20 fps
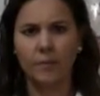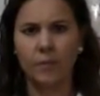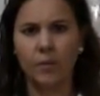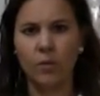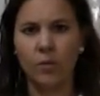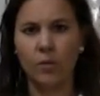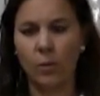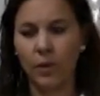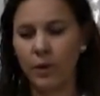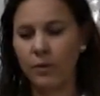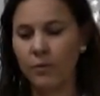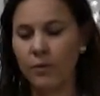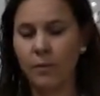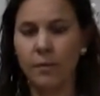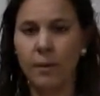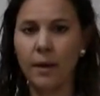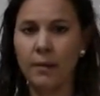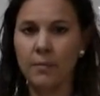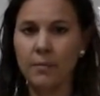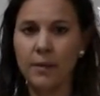Whatever it
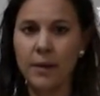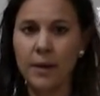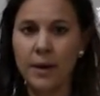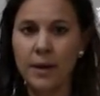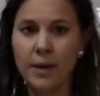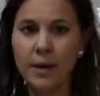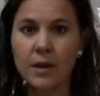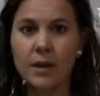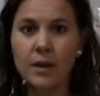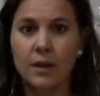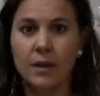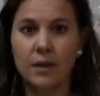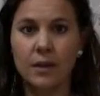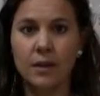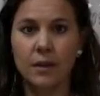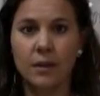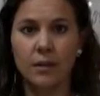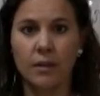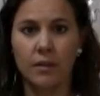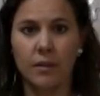might be,
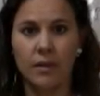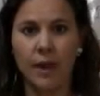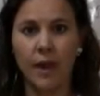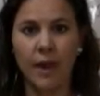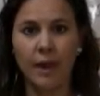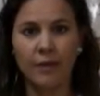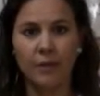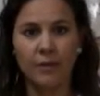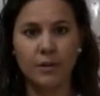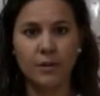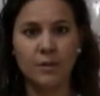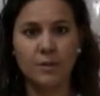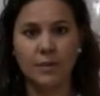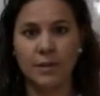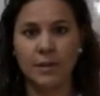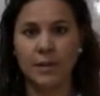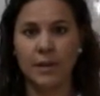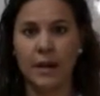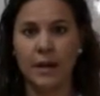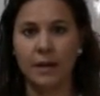the evidence
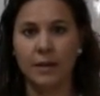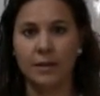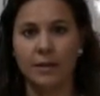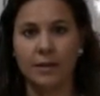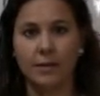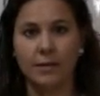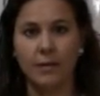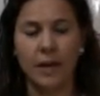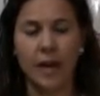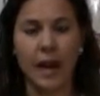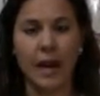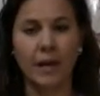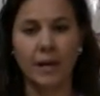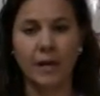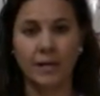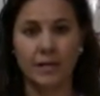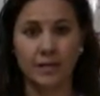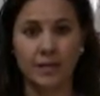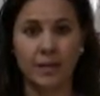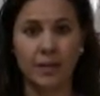that that
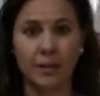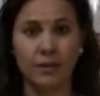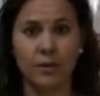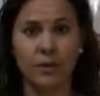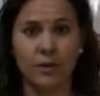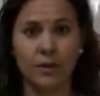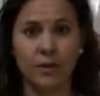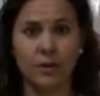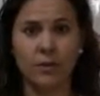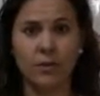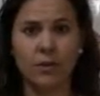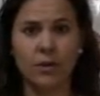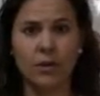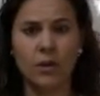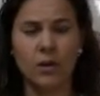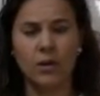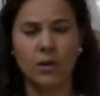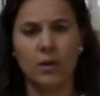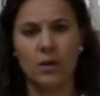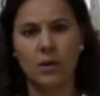candidate's giving you
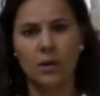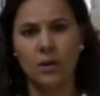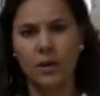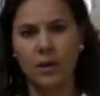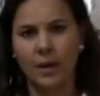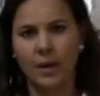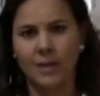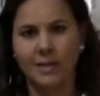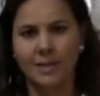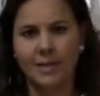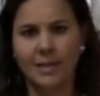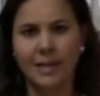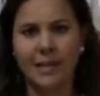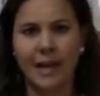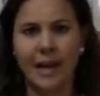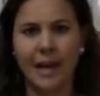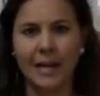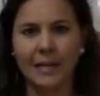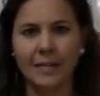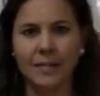has
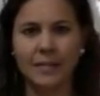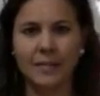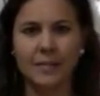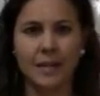got to